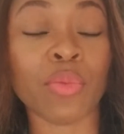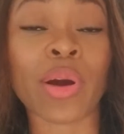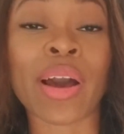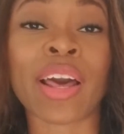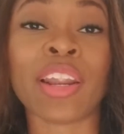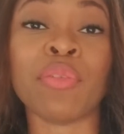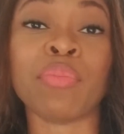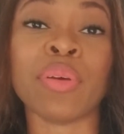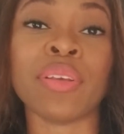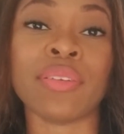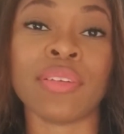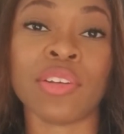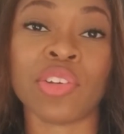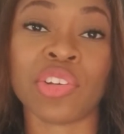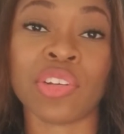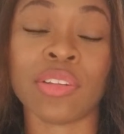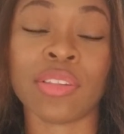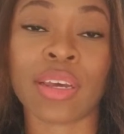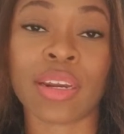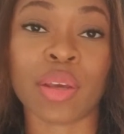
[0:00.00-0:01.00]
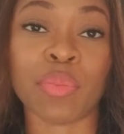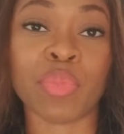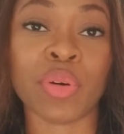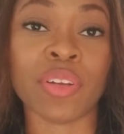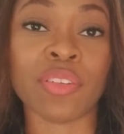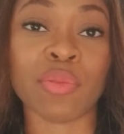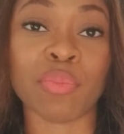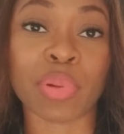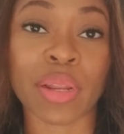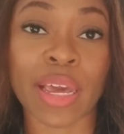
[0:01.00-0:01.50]
kind of position that it
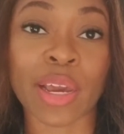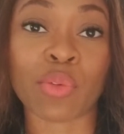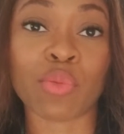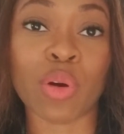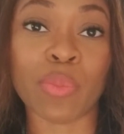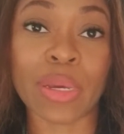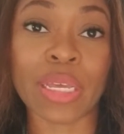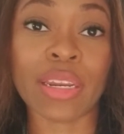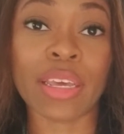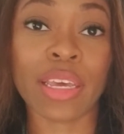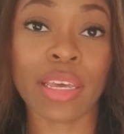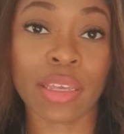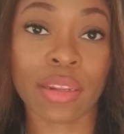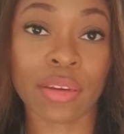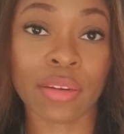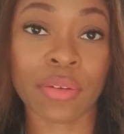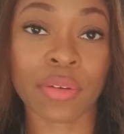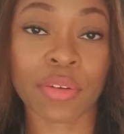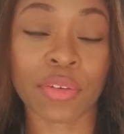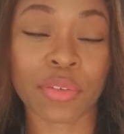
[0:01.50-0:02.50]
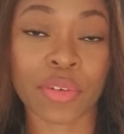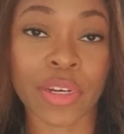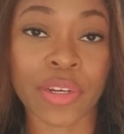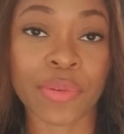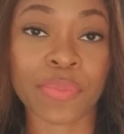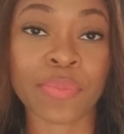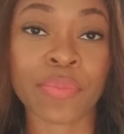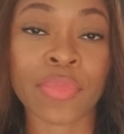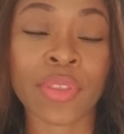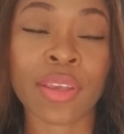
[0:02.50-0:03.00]
puts Black women in, right?
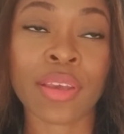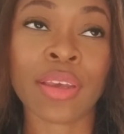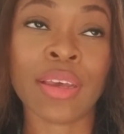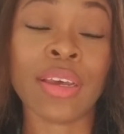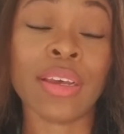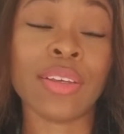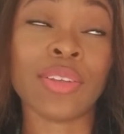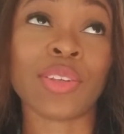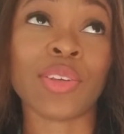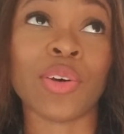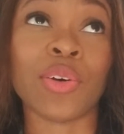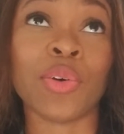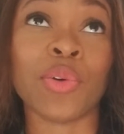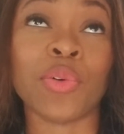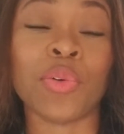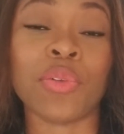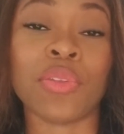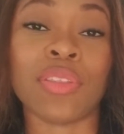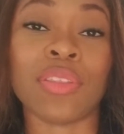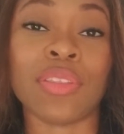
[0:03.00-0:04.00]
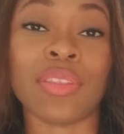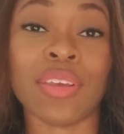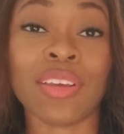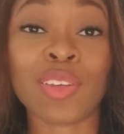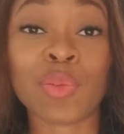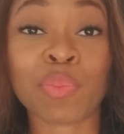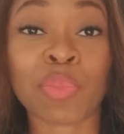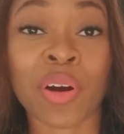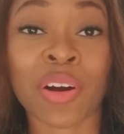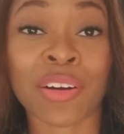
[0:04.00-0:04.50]
So this
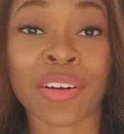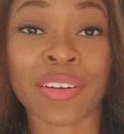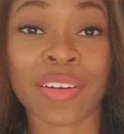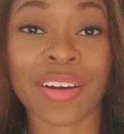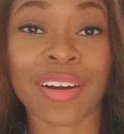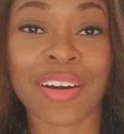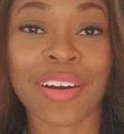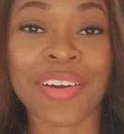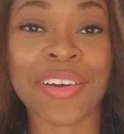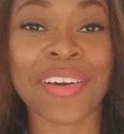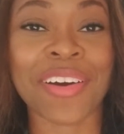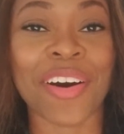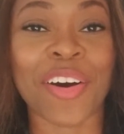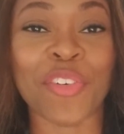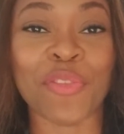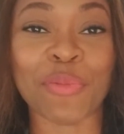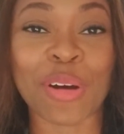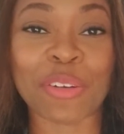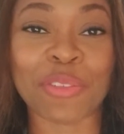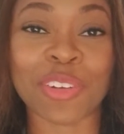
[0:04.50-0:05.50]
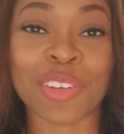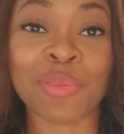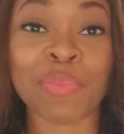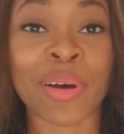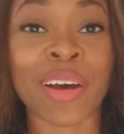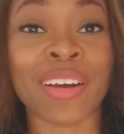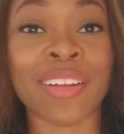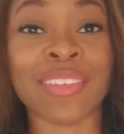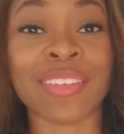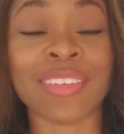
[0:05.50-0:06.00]
part of my
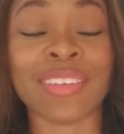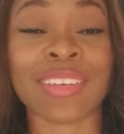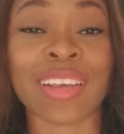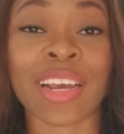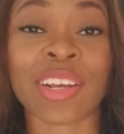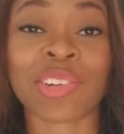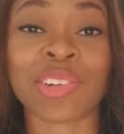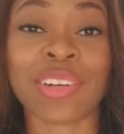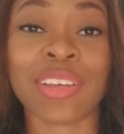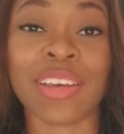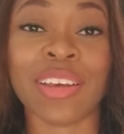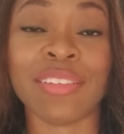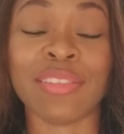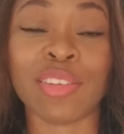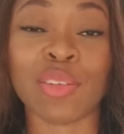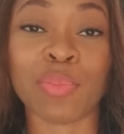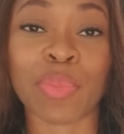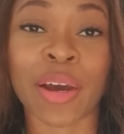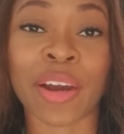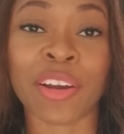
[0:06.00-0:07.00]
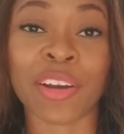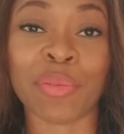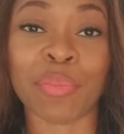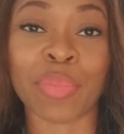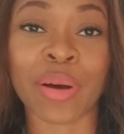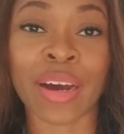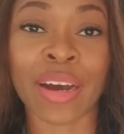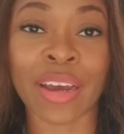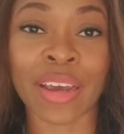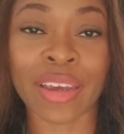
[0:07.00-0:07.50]
response is actually inspired
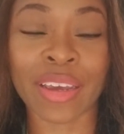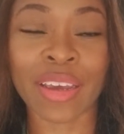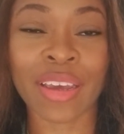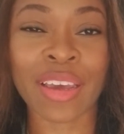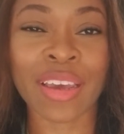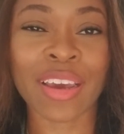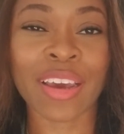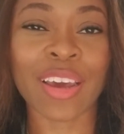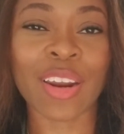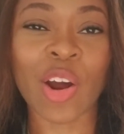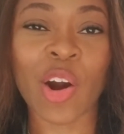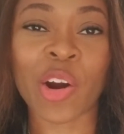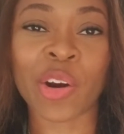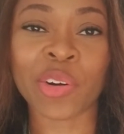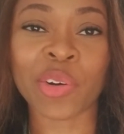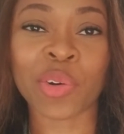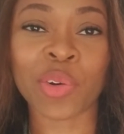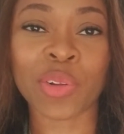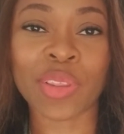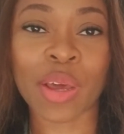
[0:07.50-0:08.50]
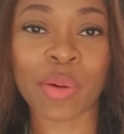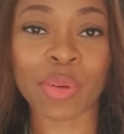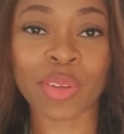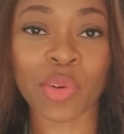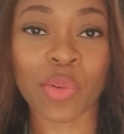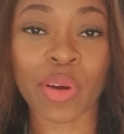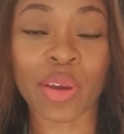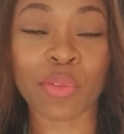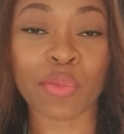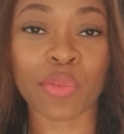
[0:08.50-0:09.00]
by an article that was
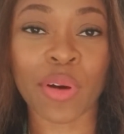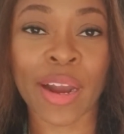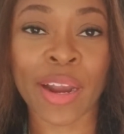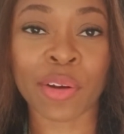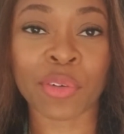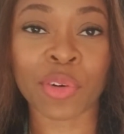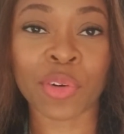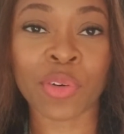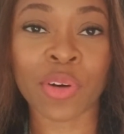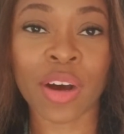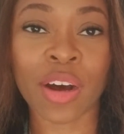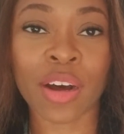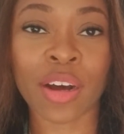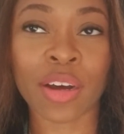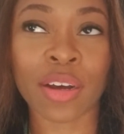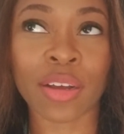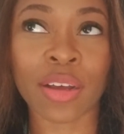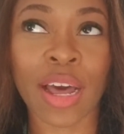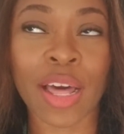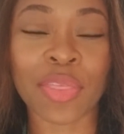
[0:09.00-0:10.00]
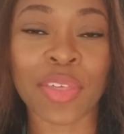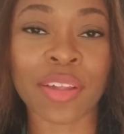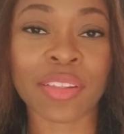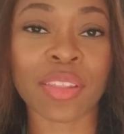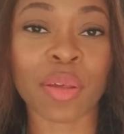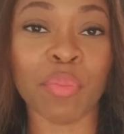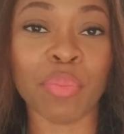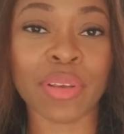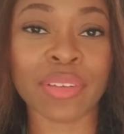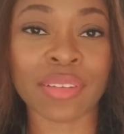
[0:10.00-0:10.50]
going viral. I think
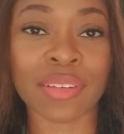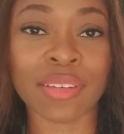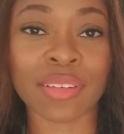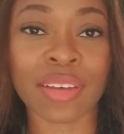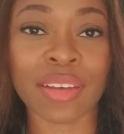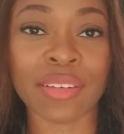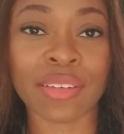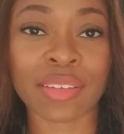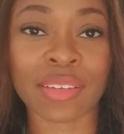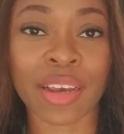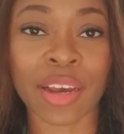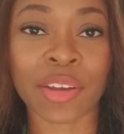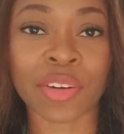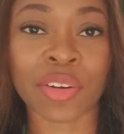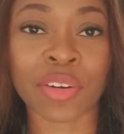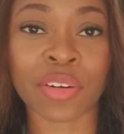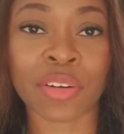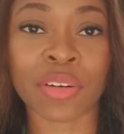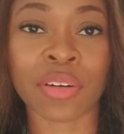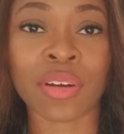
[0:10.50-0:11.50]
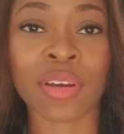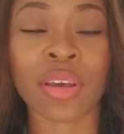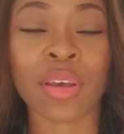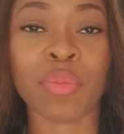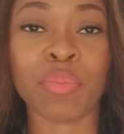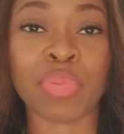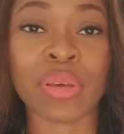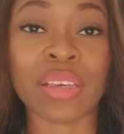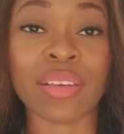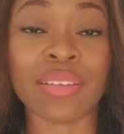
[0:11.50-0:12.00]
the Business Insider
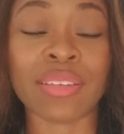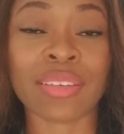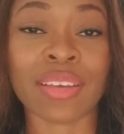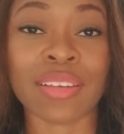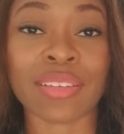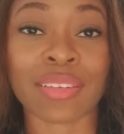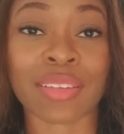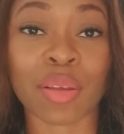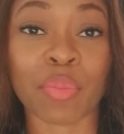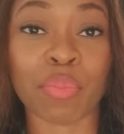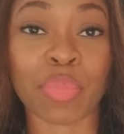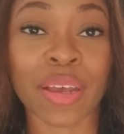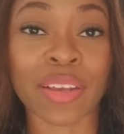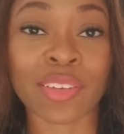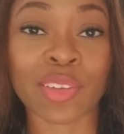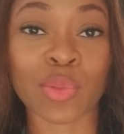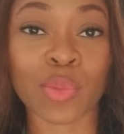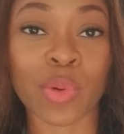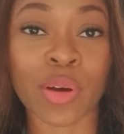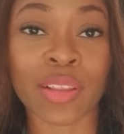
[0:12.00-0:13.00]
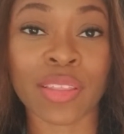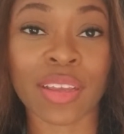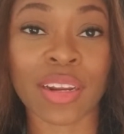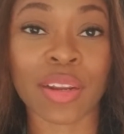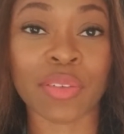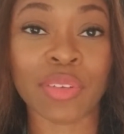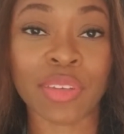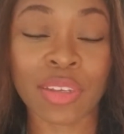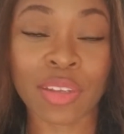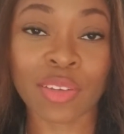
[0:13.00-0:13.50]
piece is the best one that
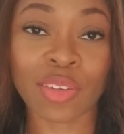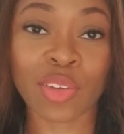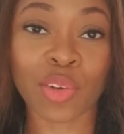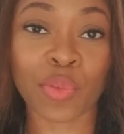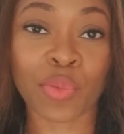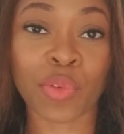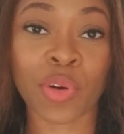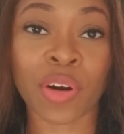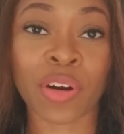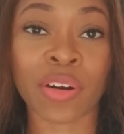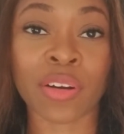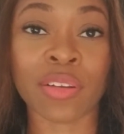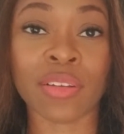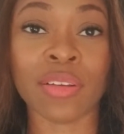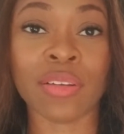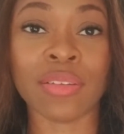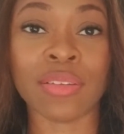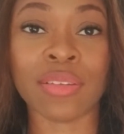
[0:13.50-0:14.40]
I've seen so far,